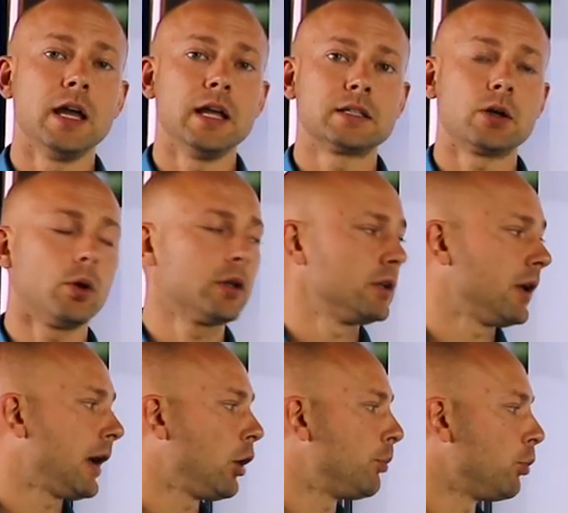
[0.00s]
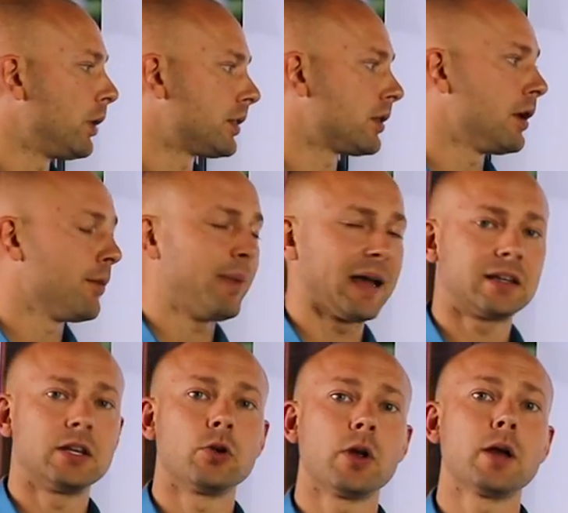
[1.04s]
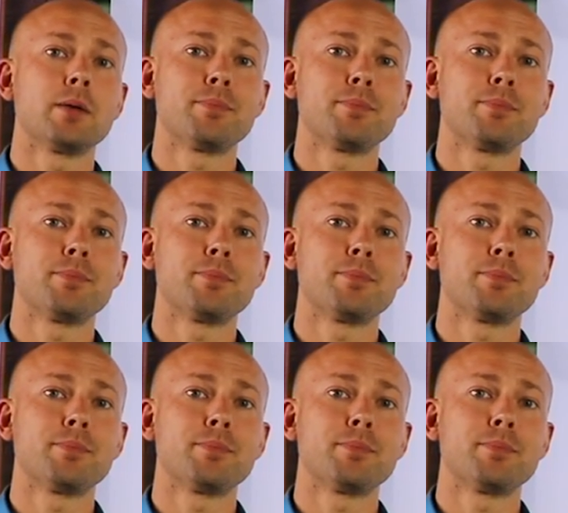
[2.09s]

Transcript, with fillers: it's going to help with bacteria